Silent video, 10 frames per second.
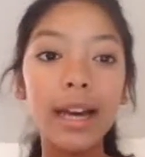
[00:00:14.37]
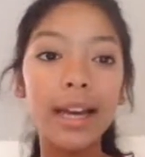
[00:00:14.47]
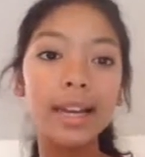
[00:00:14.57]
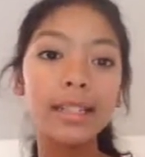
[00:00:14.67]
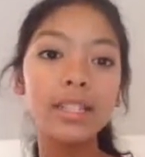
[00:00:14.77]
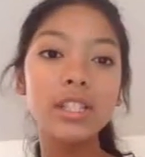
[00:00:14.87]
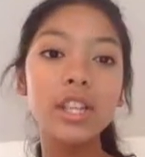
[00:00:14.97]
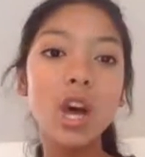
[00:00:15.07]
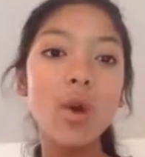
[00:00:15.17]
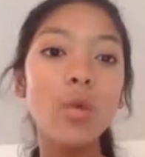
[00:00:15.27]
And
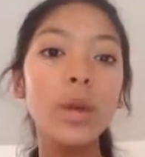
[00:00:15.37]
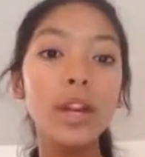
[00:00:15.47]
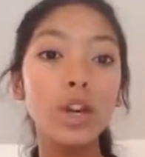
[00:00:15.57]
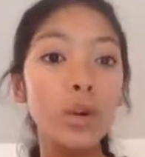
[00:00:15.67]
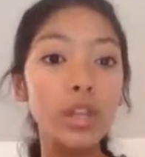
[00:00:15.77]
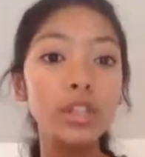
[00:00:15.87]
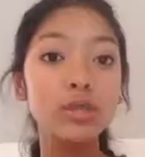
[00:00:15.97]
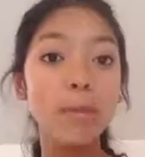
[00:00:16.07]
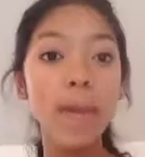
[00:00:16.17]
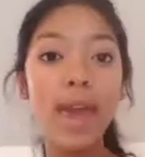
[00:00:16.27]
so we are going
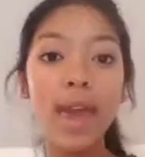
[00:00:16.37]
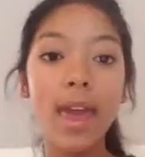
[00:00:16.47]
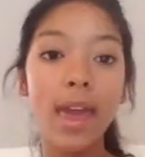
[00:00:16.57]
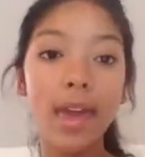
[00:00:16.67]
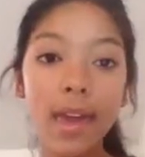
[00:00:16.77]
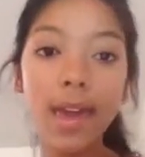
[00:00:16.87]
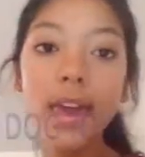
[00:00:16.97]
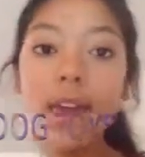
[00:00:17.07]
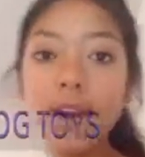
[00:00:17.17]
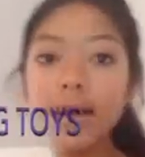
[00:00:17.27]
to
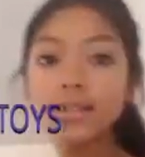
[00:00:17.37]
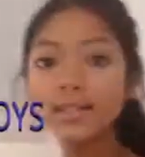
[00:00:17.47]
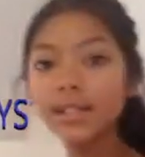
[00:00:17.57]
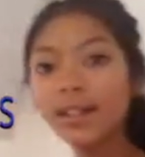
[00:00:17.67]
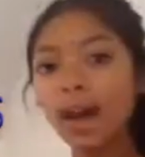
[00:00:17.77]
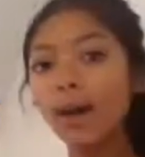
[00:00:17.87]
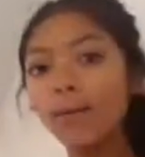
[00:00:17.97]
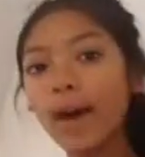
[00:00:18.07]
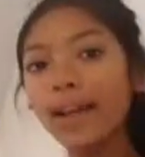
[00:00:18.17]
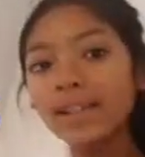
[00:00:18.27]
make
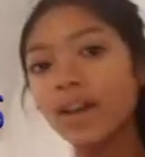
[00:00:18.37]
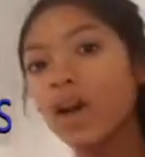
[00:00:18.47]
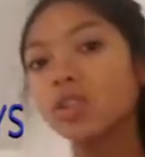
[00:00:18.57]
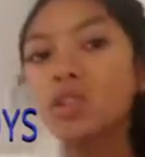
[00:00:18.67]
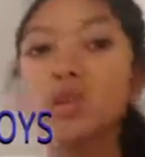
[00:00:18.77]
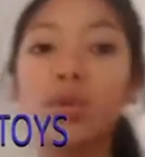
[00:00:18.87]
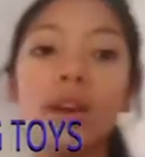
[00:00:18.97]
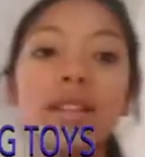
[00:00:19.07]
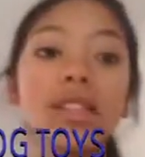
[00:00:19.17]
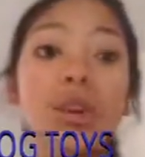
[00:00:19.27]
DIY dog
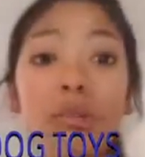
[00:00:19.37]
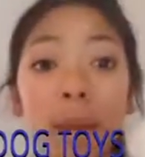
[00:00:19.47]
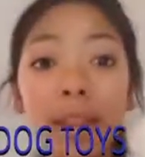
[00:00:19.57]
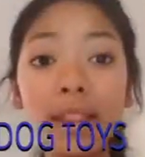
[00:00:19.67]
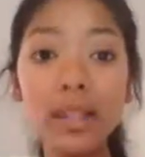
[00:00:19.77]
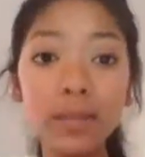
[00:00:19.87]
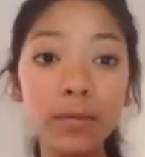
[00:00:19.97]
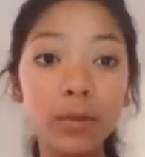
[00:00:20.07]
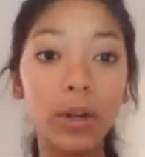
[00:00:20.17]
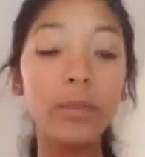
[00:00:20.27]
toys. So I've made these
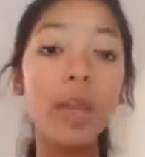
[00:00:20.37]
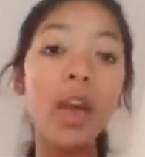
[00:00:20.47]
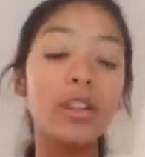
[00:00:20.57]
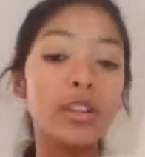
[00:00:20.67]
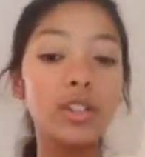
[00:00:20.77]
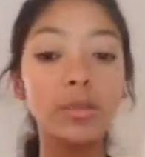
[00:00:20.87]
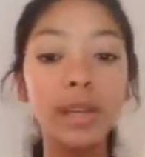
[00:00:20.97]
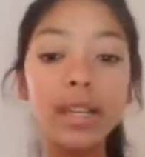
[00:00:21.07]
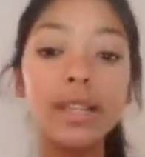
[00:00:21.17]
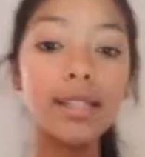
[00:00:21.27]
before. They're super
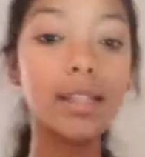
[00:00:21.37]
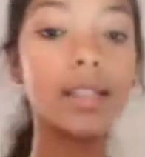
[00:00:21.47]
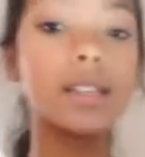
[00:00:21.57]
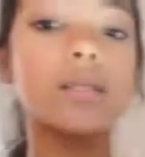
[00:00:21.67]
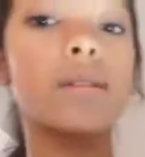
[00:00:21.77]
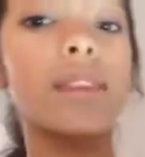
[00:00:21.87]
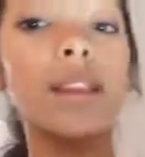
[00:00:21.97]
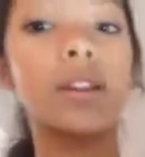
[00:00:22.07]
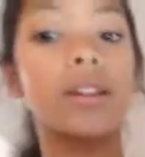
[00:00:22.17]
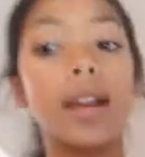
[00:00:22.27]
easy. This is what
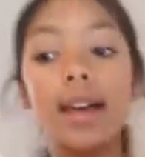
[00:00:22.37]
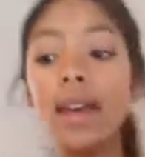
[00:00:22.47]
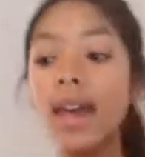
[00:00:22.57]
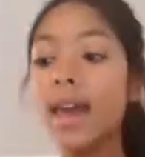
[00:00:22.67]
they look like.